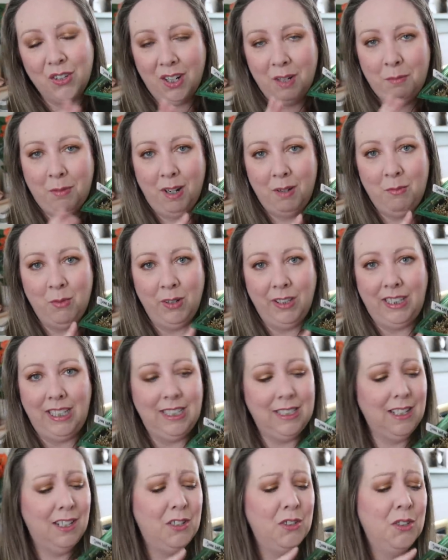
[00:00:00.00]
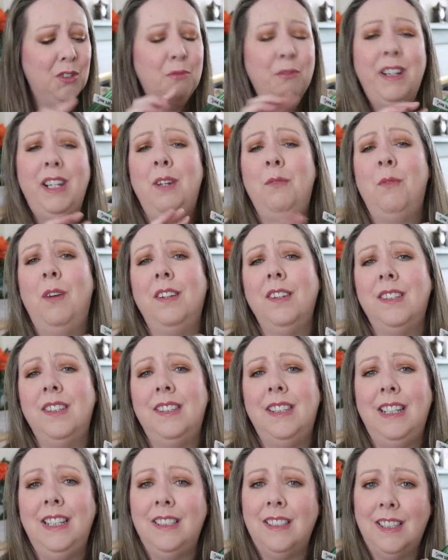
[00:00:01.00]
buy more of these? I just really wanted
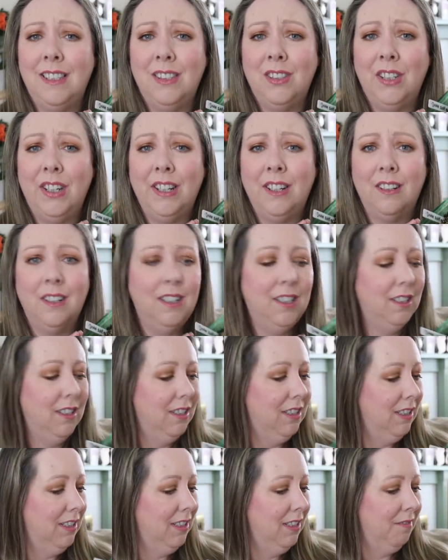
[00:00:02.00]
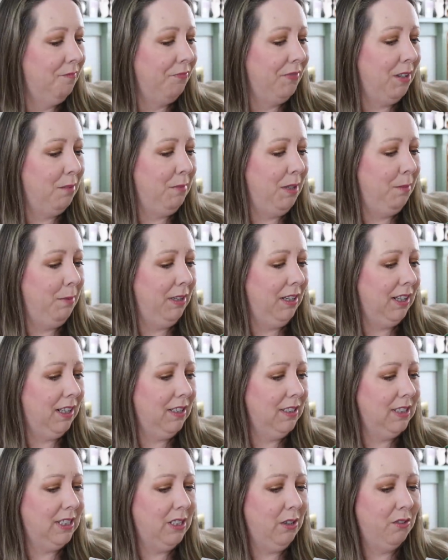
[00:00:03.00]
these this year. And maybe like
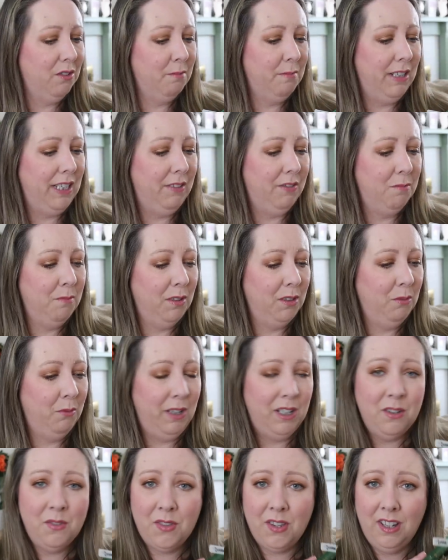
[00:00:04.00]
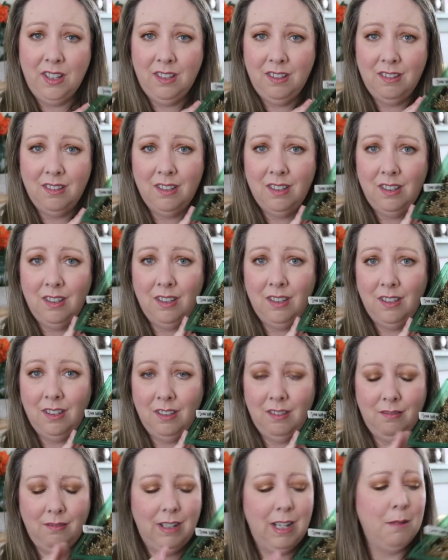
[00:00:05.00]
I'll sow them and leave them on the windowsill.
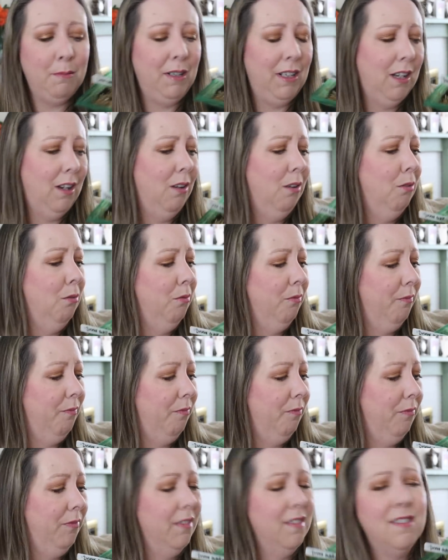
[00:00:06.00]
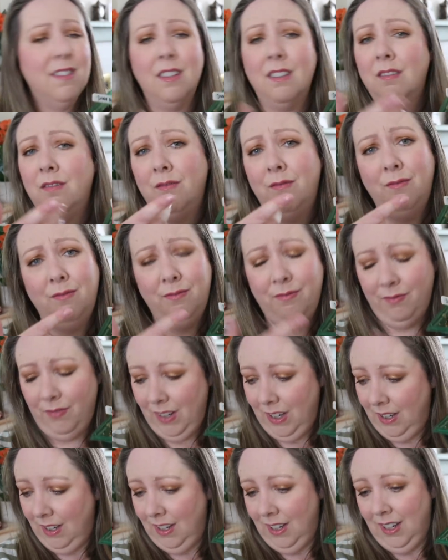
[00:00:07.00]
Let me know.
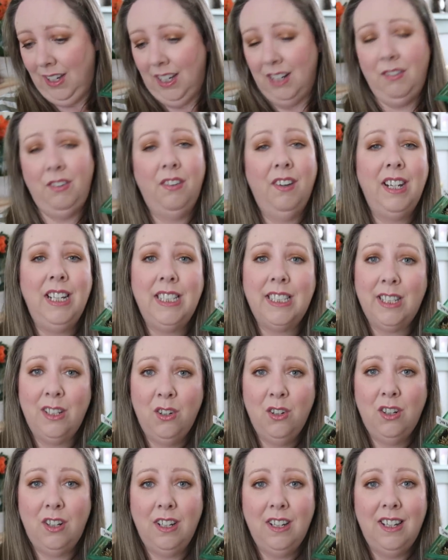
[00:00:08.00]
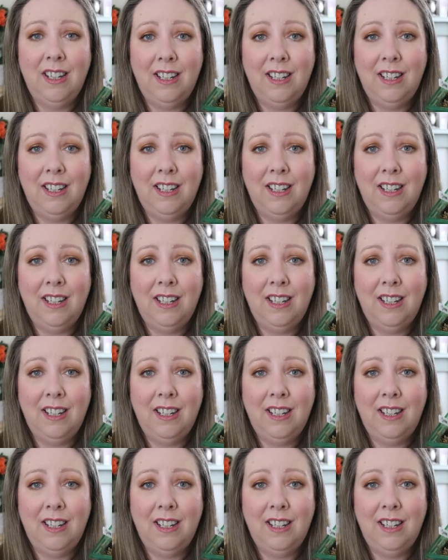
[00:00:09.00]
And if you have any slug